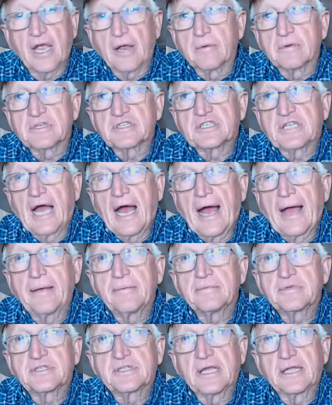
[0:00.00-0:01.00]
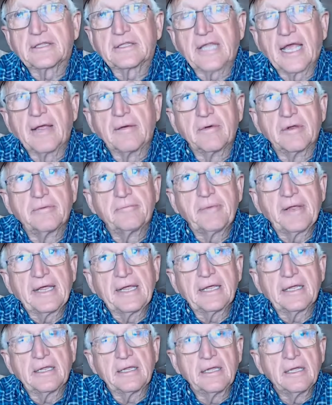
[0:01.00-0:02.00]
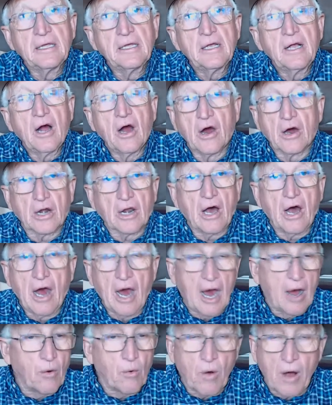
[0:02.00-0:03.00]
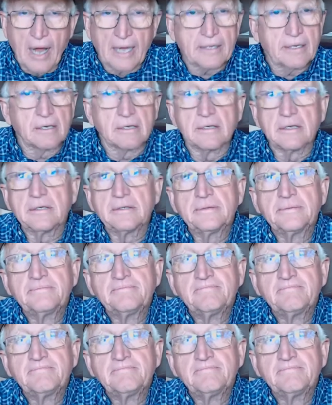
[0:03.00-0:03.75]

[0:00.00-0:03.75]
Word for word: there was times that they would be on a hot walker